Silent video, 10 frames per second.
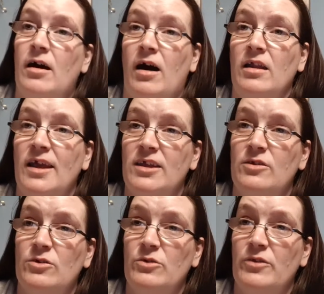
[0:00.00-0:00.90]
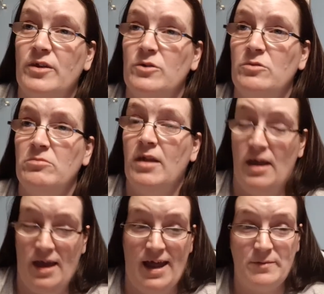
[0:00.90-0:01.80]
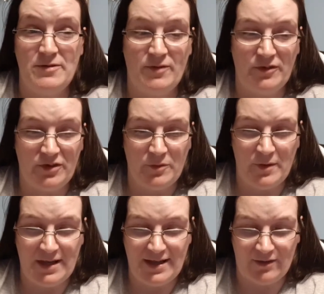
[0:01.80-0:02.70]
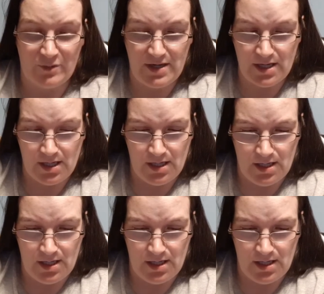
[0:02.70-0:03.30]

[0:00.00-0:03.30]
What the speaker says: I like unicorns, they're cool. And it'll be fun to see what we get next week.